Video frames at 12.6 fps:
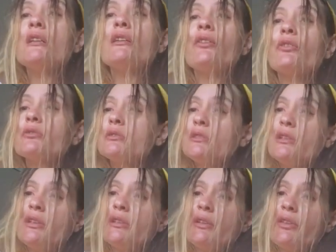he's
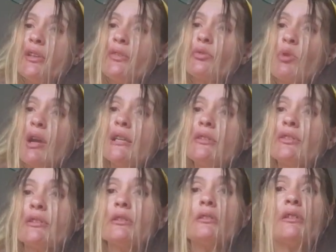right,
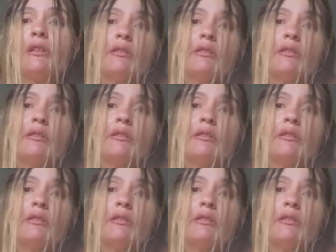and